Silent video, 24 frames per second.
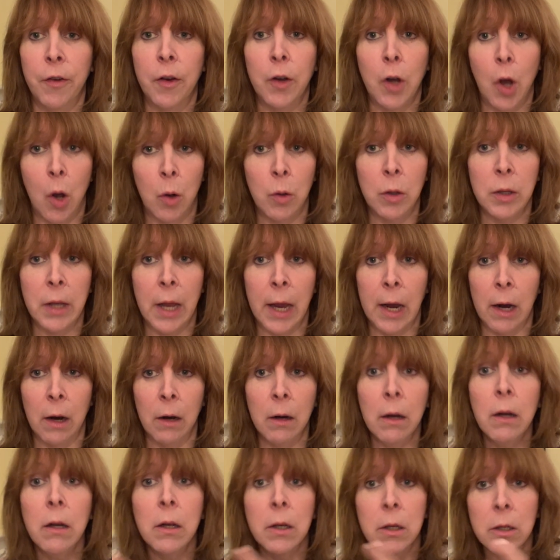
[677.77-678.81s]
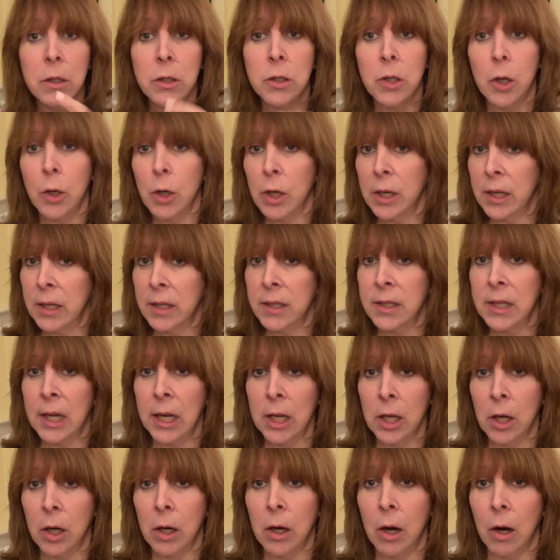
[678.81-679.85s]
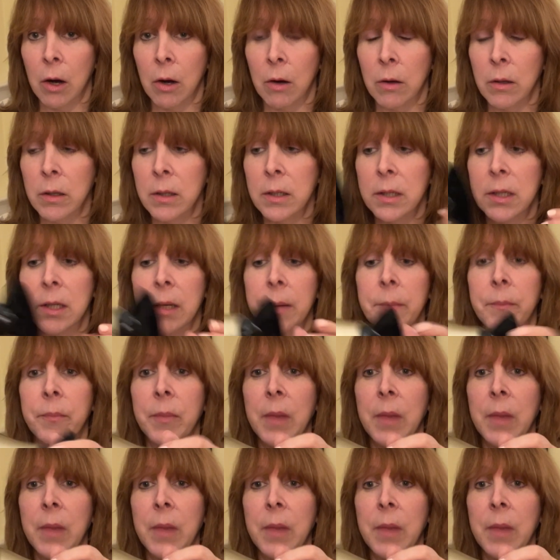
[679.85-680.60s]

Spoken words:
cold air so you can set your curls.